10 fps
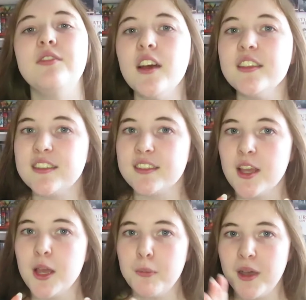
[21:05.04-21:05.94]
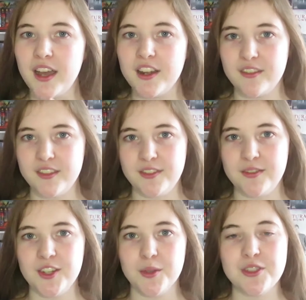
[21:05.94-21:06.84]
first part of this video,